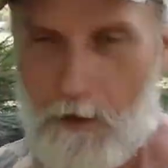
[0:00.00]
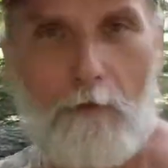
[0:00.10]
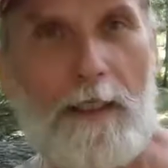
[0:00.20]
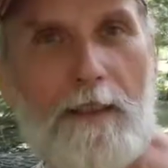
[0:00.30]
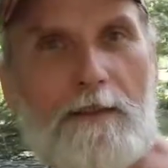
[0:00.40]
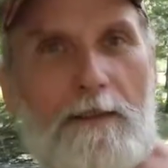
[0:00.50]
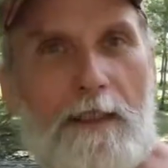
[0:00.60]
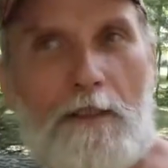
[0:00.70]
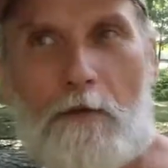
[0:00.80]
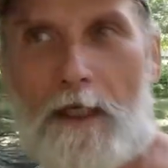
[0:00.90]
What is
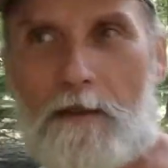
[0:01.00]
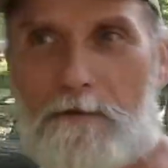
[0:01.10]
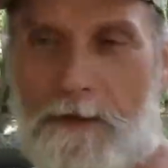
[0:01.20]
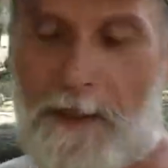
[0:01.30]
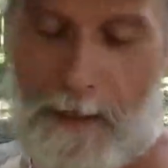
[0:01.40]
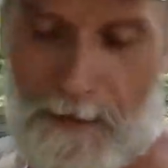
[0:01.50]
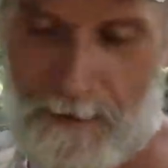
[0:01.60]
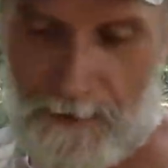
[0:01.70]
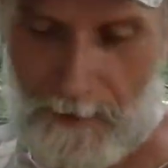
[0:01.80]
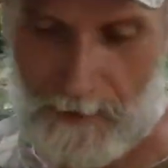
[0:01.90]
C12? It
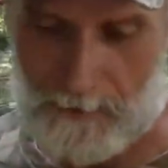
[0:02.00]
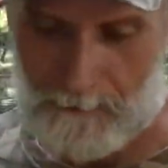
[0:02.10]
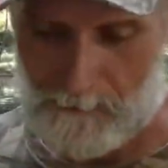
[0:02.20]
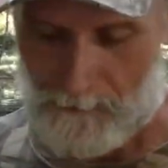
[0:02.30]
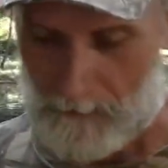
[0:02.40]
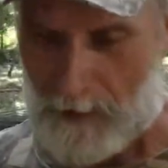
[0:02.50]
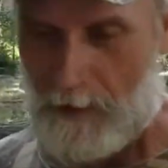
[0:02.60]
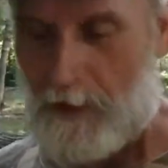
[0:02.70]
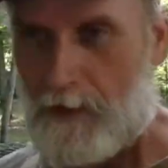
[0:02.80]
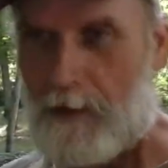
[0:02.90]
has uh,
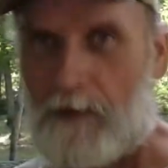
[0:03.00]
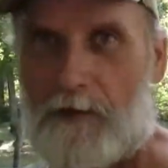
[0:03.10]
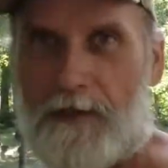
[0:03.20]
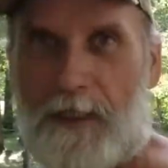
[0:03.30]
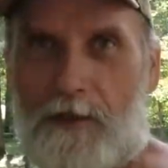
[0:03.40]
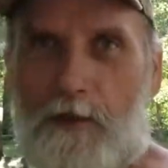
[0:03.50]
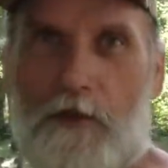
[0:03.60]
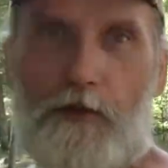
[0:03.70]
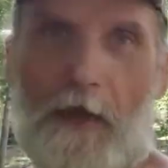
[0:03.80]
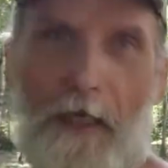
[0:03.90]
six
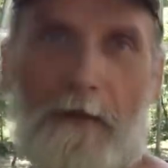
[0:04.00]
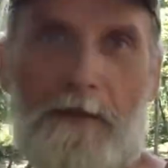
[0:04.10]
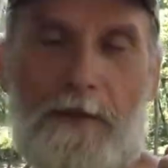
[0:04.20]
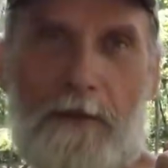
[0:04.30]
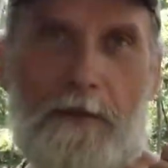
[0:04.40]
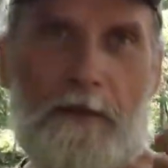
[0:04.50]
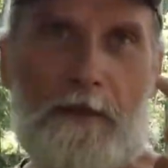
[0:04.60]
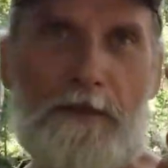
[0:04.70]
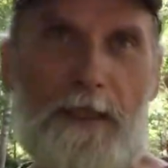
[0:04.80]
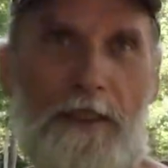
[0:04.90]
neutrons,
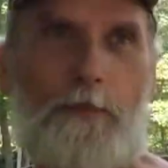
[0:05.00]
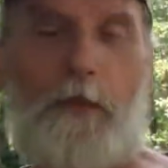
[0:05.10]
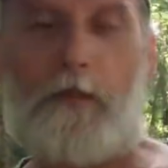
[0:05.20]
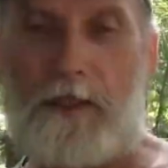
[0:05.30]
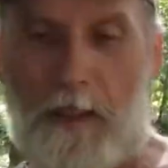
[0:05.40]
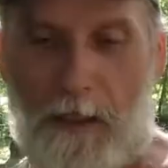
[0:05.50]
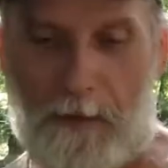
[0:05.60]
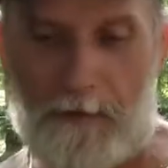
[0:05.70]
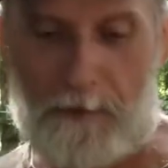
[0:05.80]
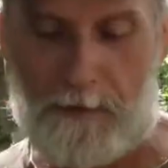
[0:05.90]
six
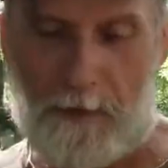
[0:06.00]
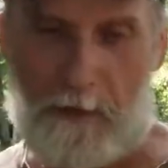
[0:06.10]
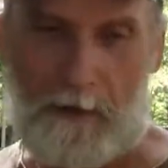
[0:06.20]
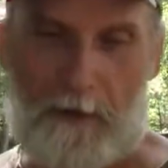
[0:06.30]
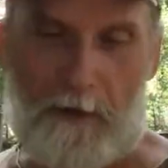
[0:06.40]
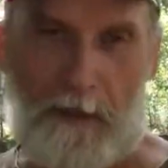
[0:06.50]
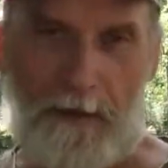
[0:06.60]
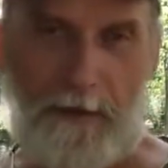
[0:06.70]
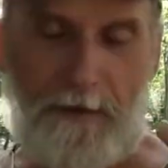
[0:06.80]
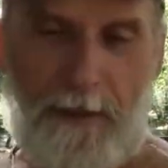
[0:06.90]
protons,
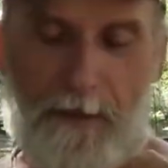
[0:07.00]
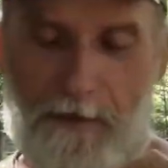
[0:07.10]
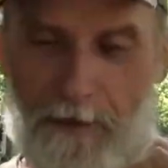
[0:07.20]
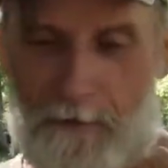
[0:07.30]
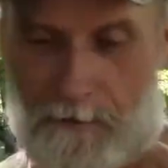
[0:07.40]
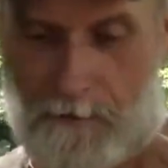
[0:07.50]
and six